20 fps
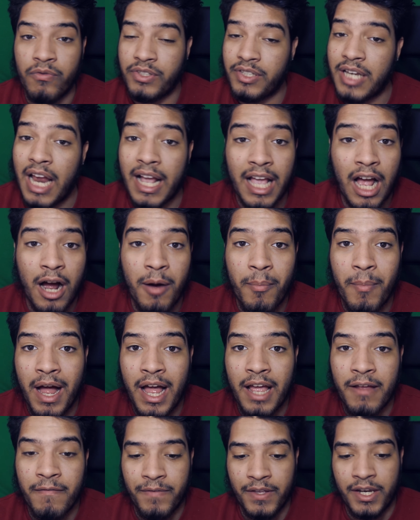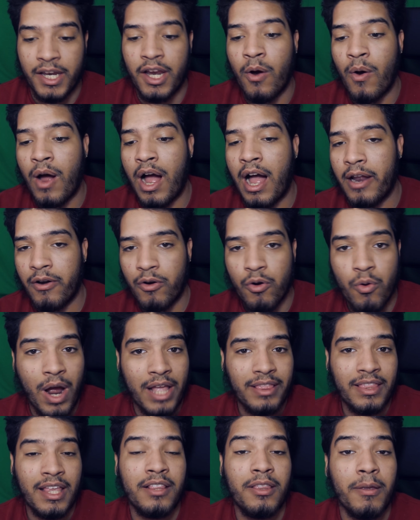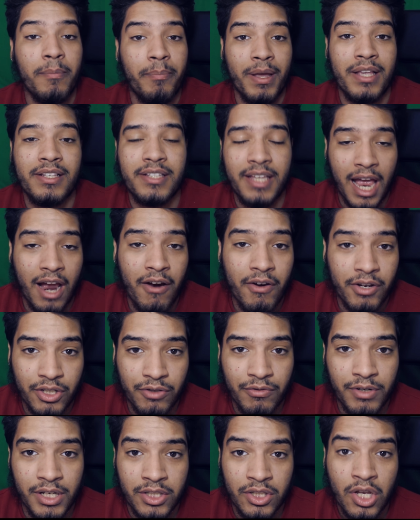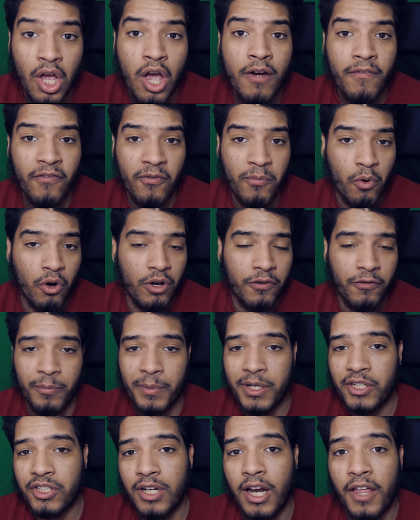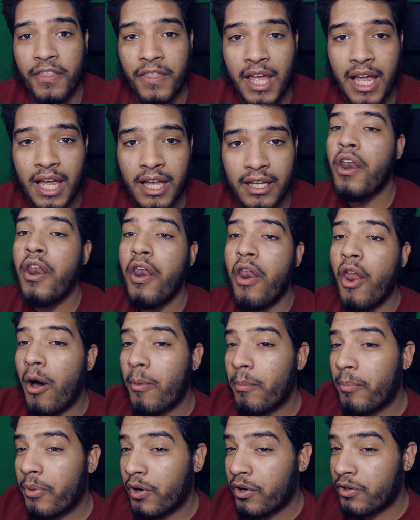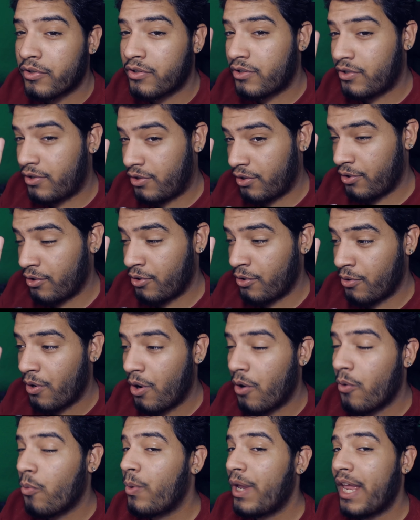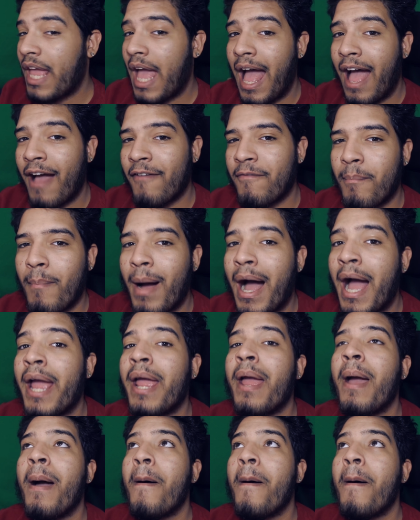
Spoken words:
Check out my video on who I think the best character is for more information on that. Number 2, we have my